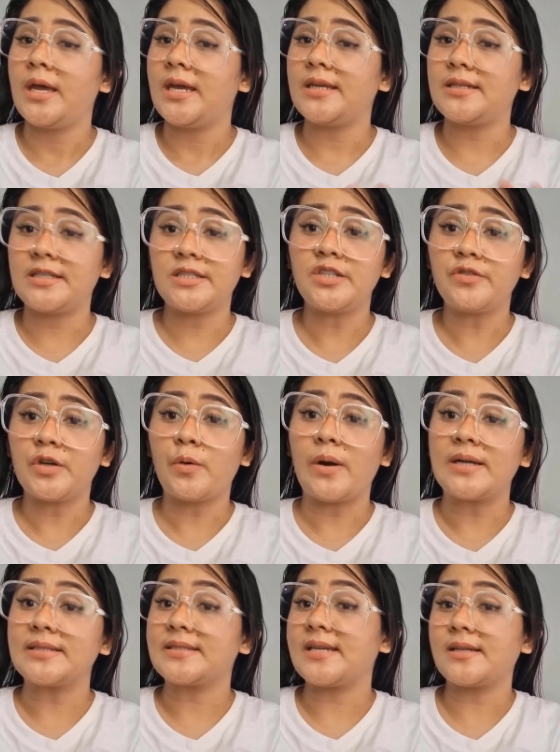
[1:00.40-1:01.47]
it doesn't
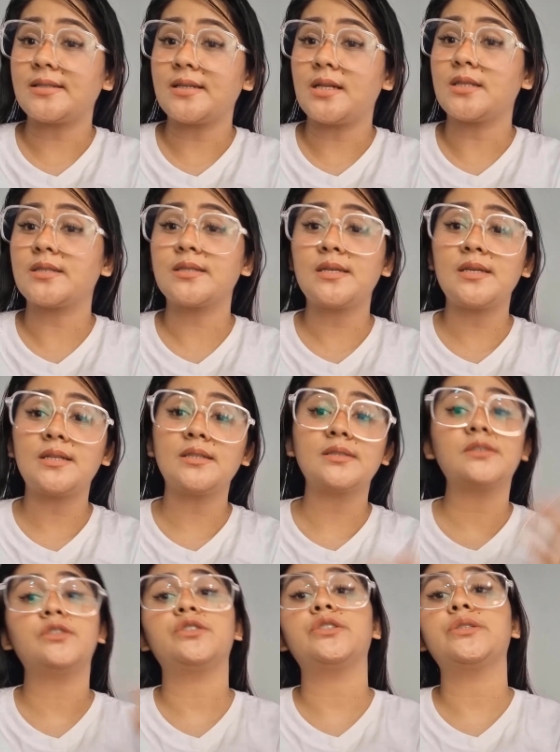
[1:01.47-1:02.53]
require technical
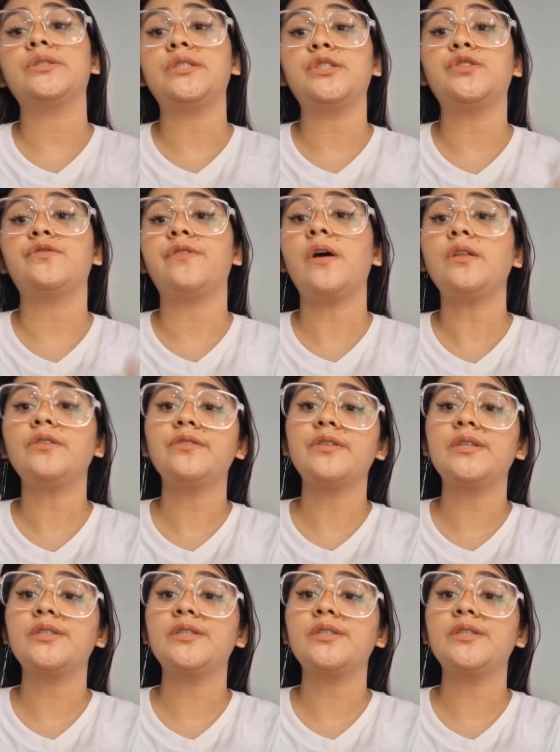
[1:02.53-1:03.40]
skills. You just need to follow the